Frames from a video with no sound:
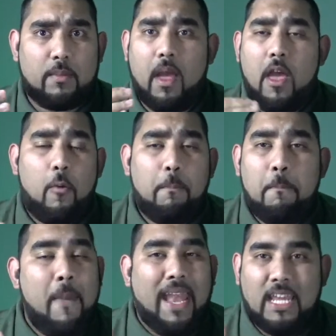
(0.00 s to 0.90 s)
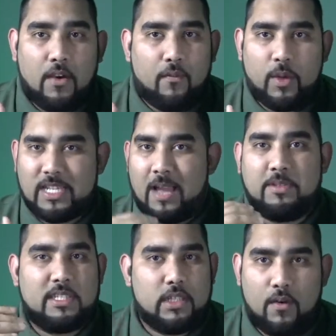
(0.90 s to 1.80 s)
many of which I'm
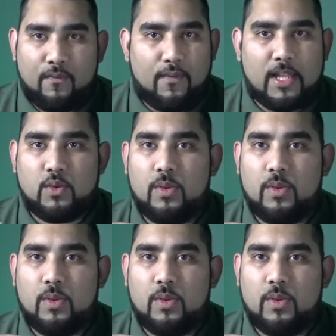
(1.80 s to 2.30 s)
still friends with,